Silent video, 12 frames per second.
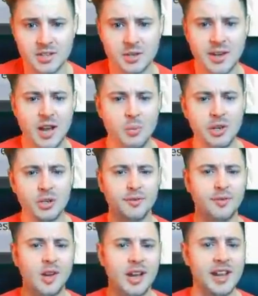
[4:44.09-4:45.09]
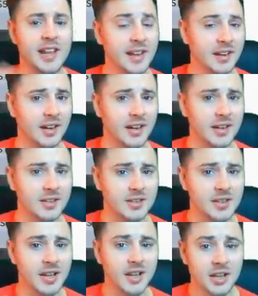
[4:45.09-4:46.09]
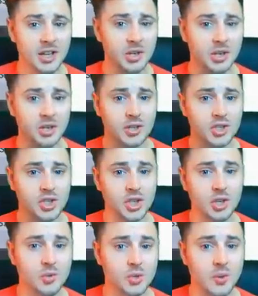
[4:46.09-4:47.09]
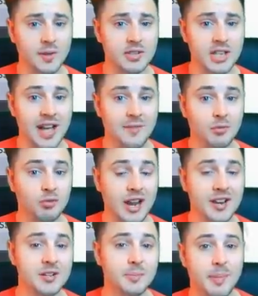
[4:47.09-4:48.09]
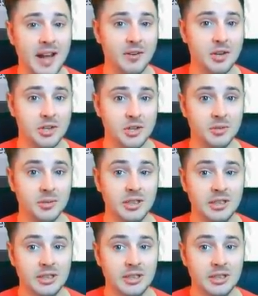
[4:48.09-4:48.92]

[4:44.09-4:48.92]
So now when you're flying in, guys, you can choose whether to have a random parachute.